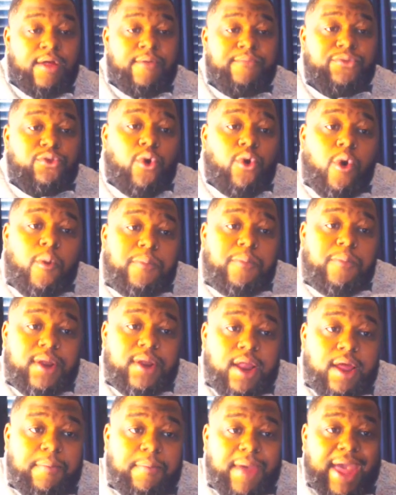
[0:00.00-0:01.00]
you opening
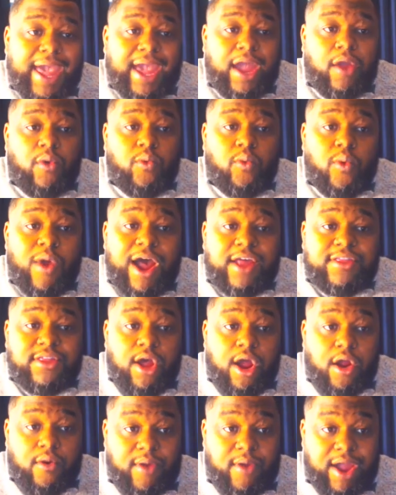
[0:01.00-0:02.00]
up a Roth
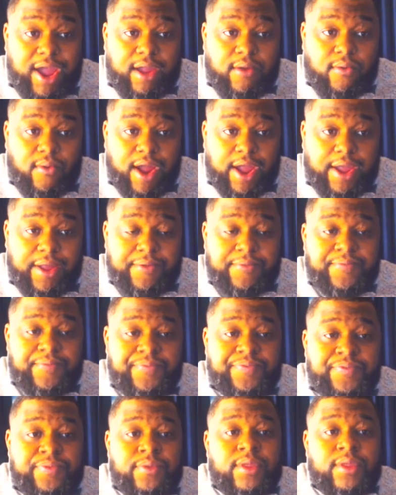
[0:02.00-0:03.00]
IRA, right?
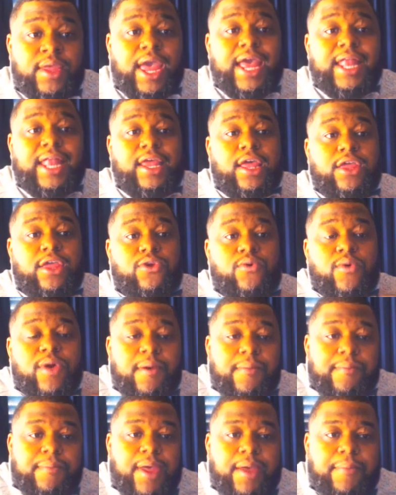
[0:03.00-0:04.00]
And then you
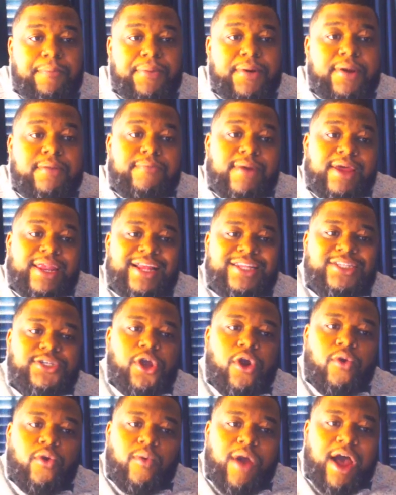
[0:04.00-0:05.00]
and putting money into
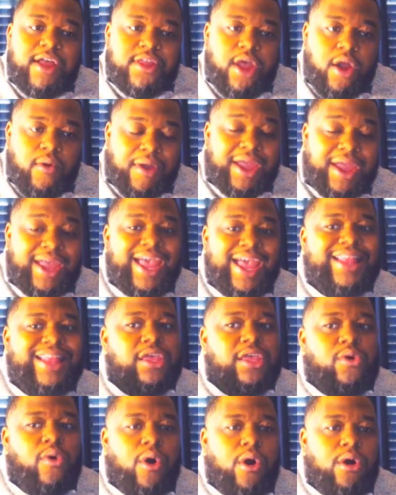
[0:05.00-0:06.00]
your Roth IRA, and then
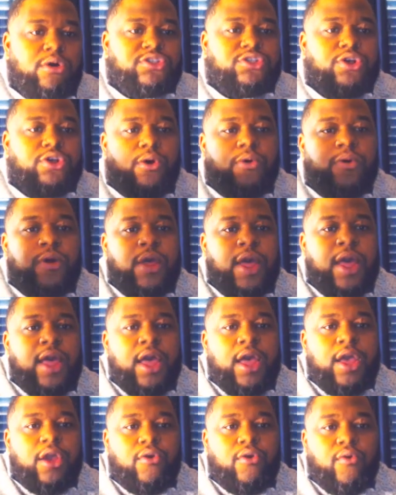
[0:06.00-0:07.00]
you also
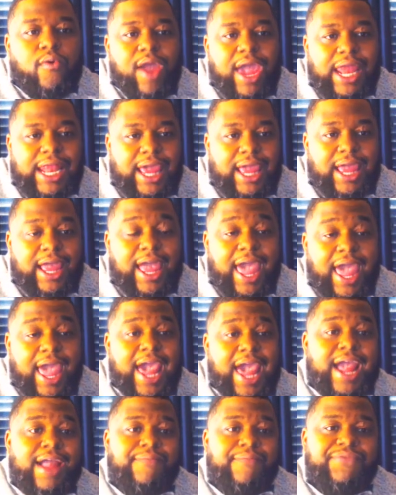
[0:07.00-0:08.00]
creating
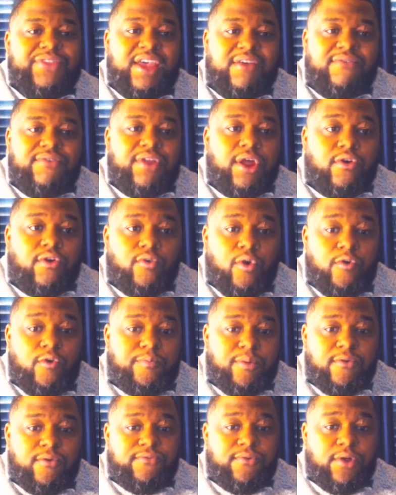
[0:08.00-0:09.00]
a dividend growth
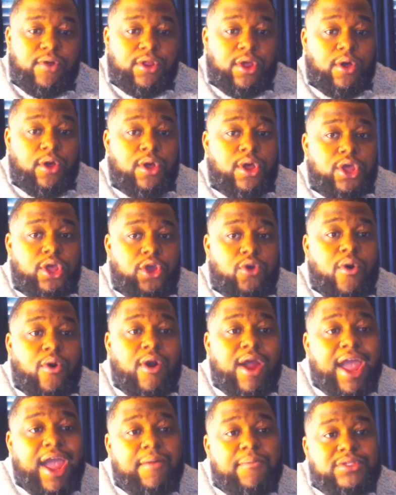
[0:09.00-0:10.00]
portfolio, you are
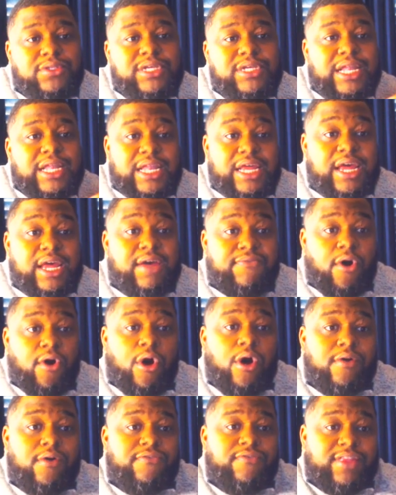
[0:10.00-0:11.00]
able to live
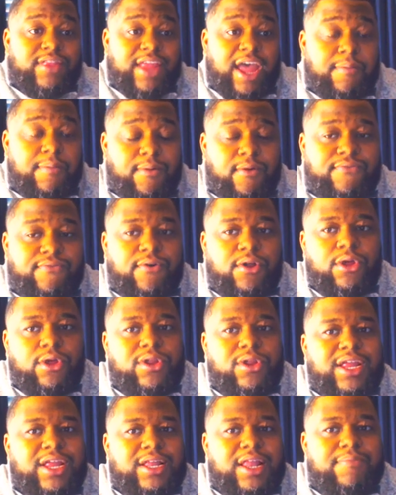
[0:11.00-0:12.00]
off that portfolio.
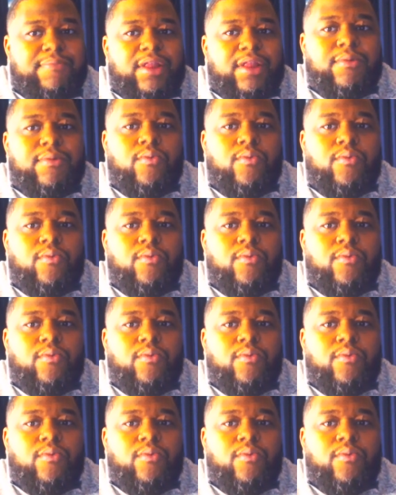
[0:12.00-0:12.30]
Let me